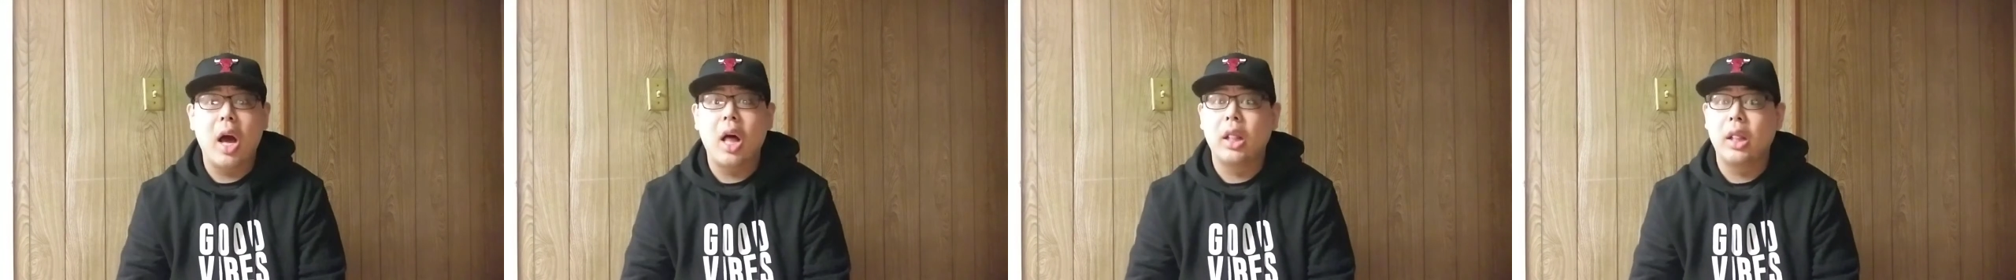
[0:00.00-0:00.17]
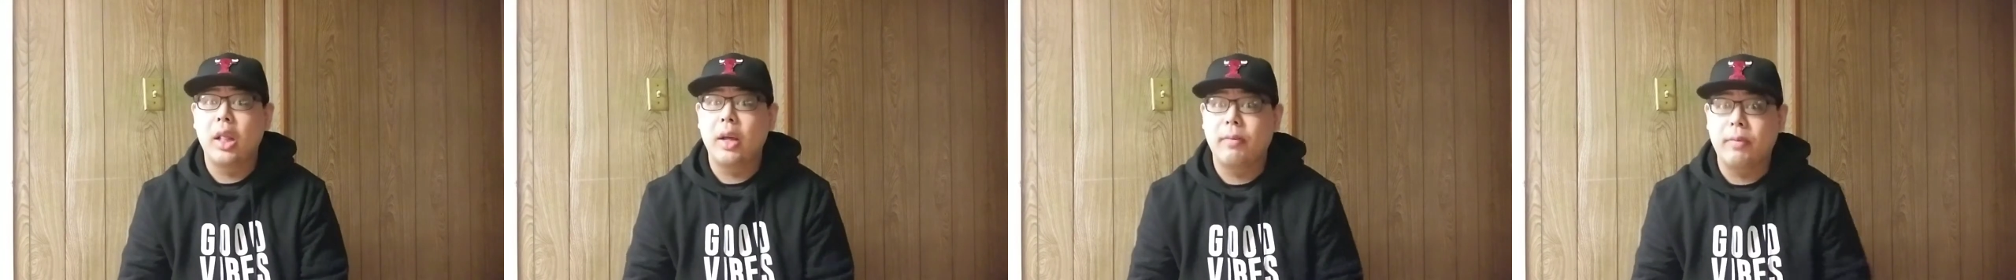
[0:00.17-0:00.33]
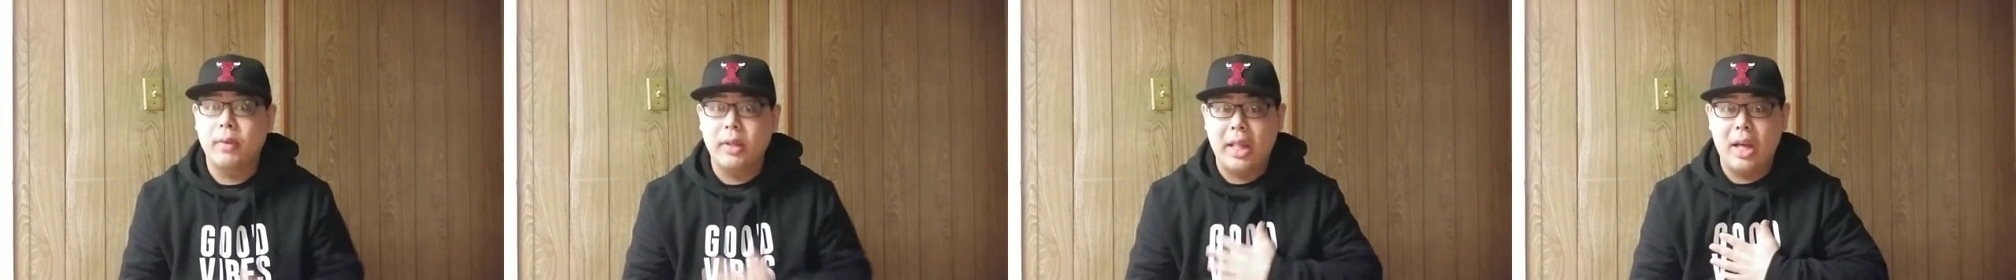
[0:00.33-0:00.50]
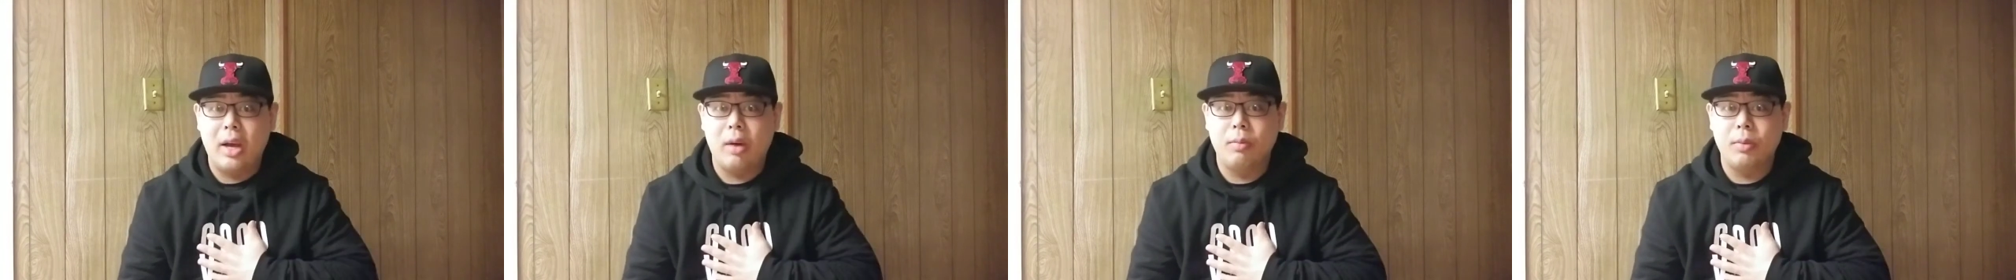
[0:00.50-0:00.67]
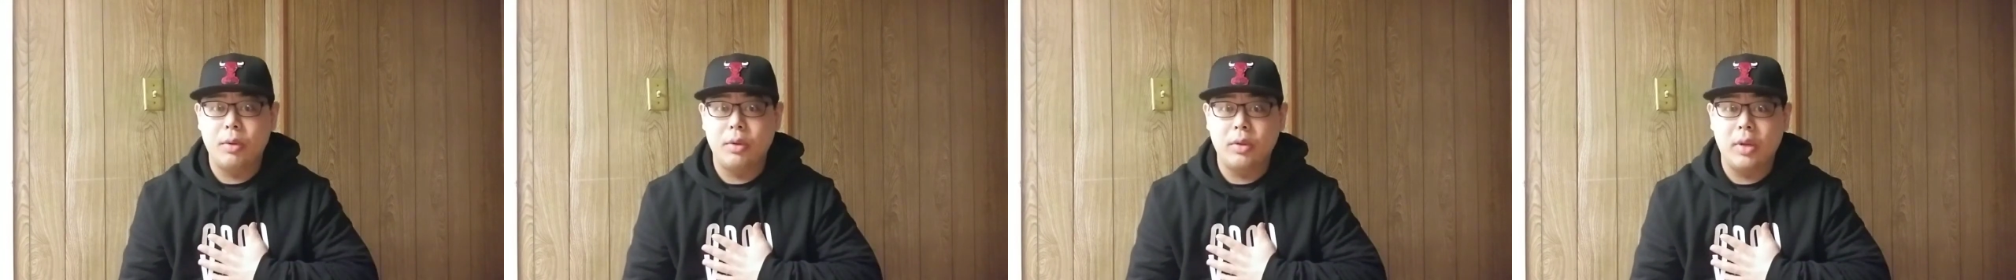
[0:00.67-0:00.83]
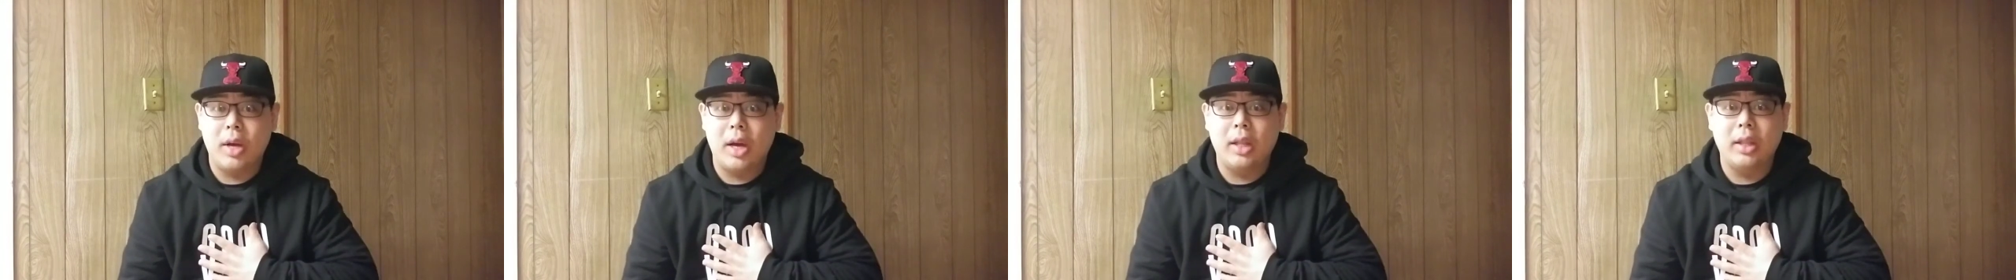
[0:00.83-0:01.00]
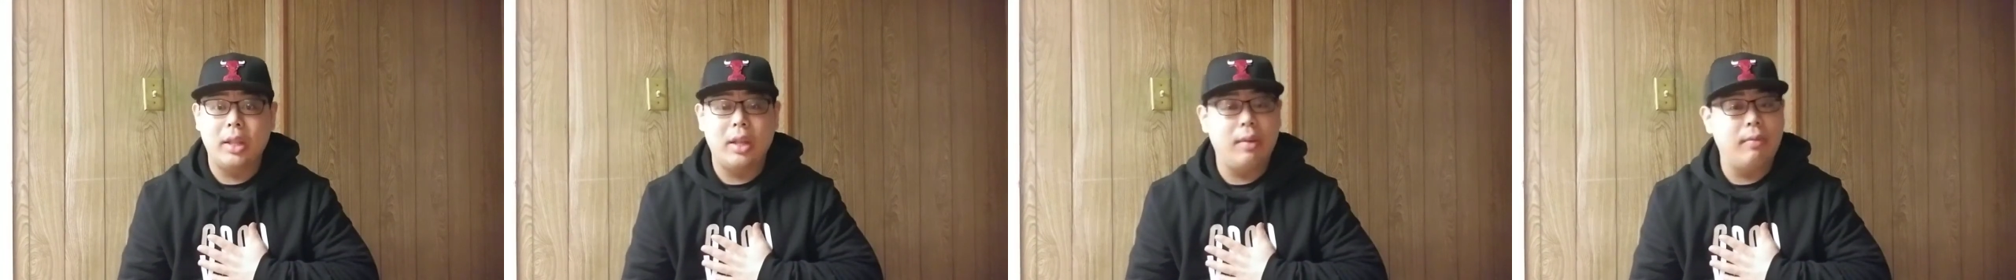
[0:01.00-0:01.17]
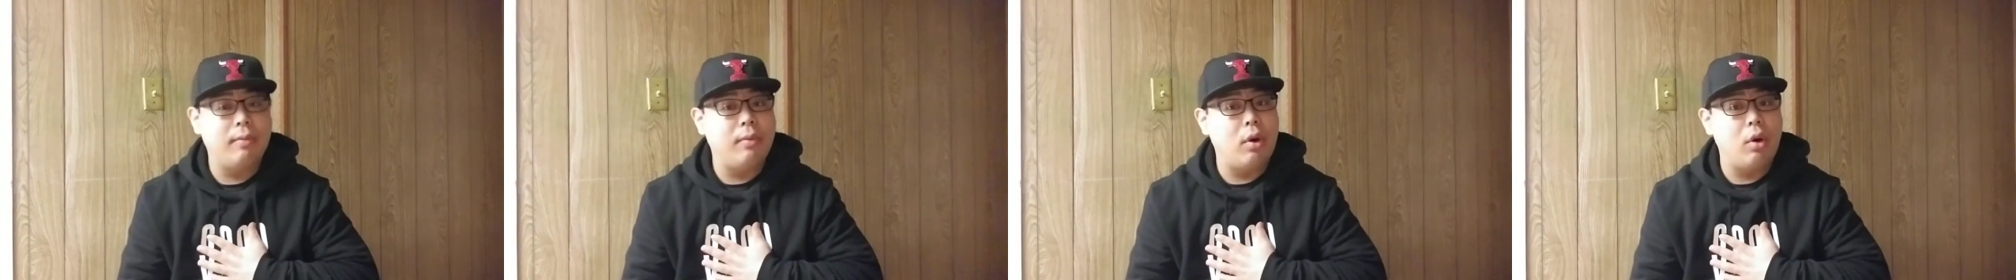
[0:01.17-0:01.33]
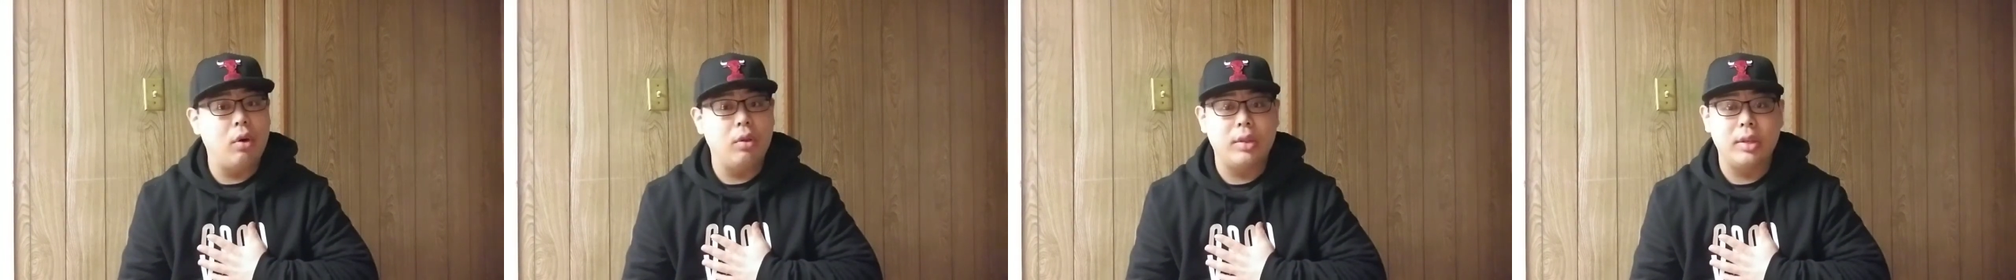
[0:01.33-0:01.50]
I love clown music. I
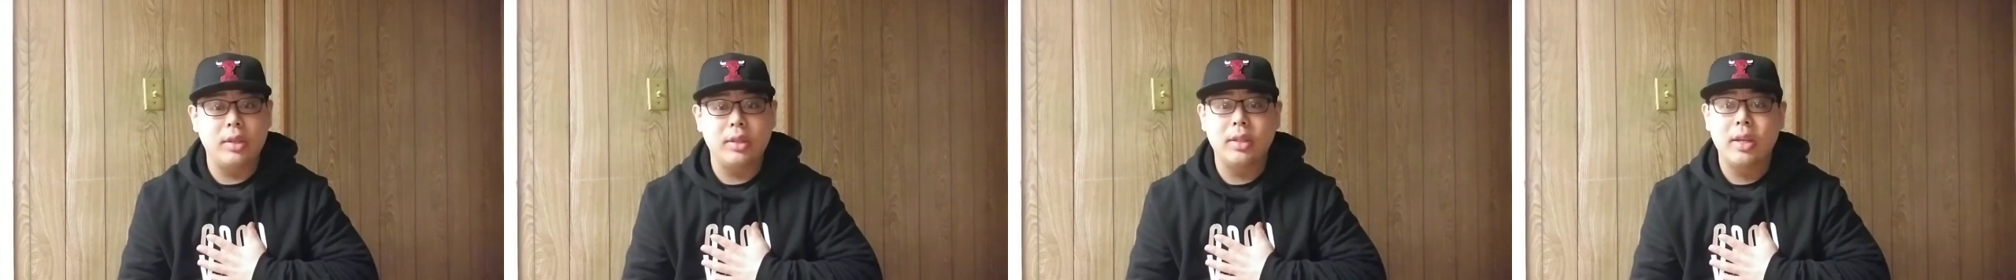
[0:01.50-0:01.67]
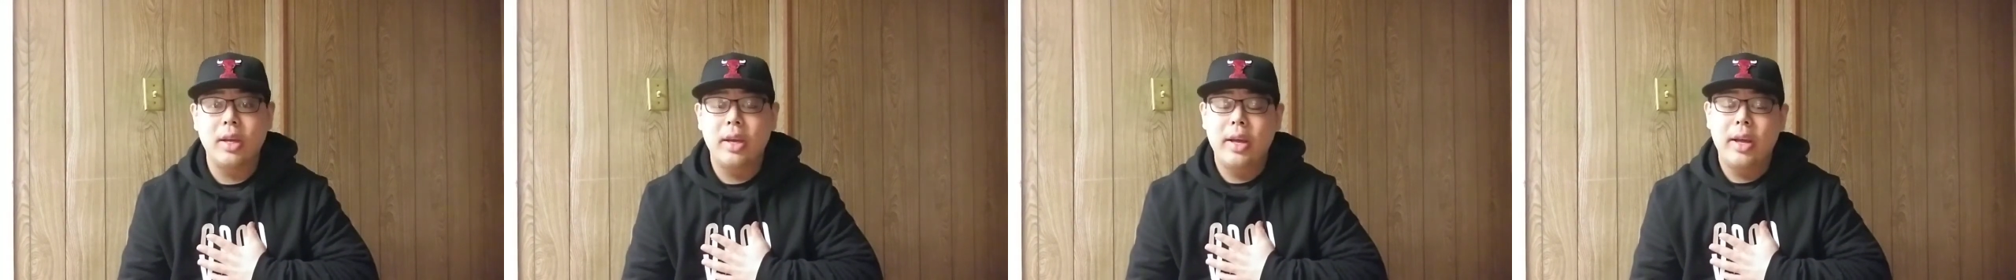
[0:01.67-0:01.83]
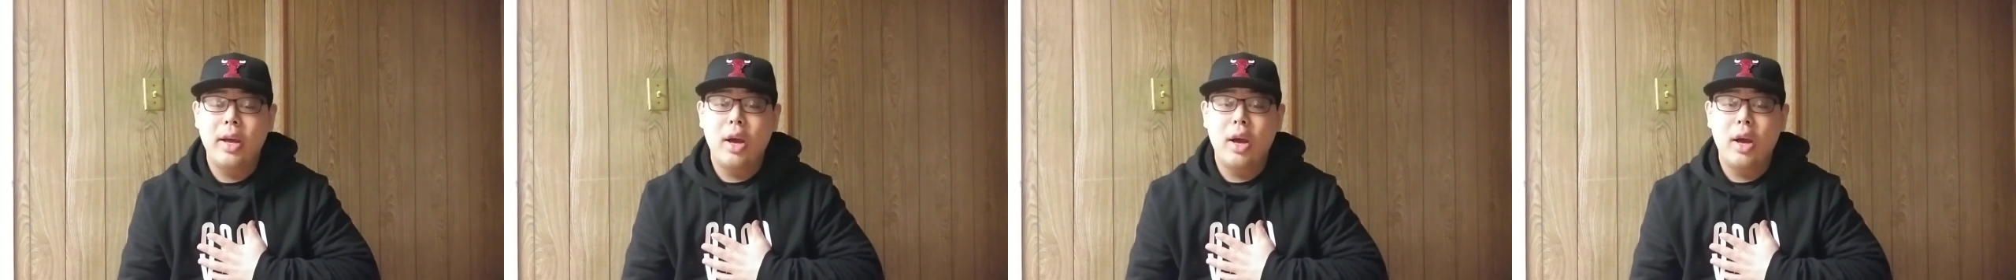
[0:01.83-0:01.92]
love all these